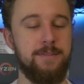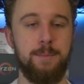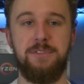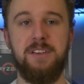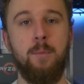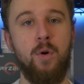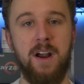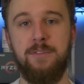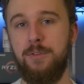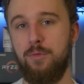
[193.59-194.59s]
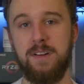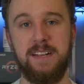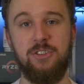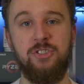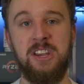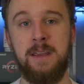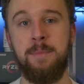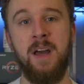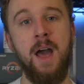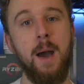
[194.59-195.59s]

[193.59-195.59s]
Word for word: from somewhere for really cheap